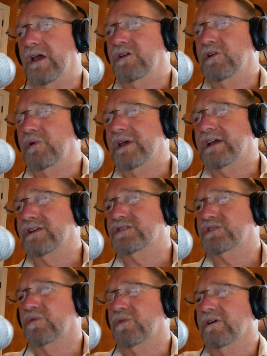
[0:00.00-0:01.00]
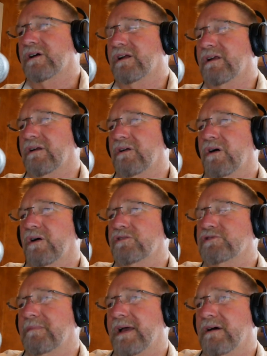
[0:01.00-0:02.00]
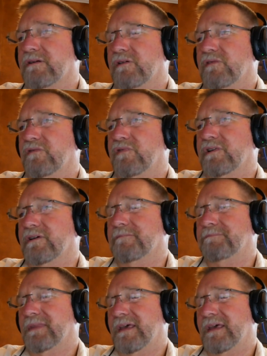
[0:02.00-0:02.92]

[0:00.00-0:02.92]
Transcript: you know, it can store a large amount of